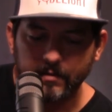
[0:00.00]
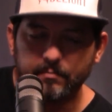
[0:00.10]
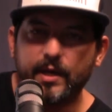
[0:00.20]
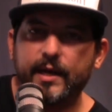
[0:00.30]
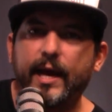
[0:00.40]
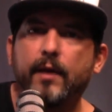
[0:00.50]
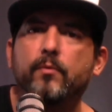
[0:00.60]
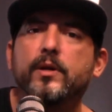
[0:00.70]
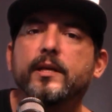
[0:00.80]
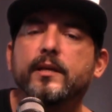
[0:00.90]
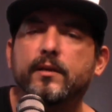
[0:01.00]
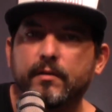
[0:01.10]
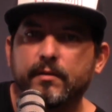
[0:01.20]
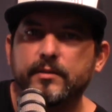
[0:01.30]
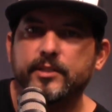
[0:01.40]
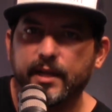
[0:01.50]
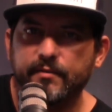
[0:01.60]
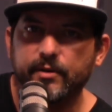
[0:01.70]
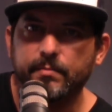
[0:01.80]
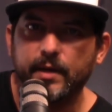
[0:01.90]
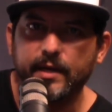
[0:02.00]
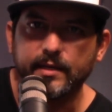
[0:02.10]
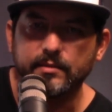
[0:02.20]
But I want to encourage everybody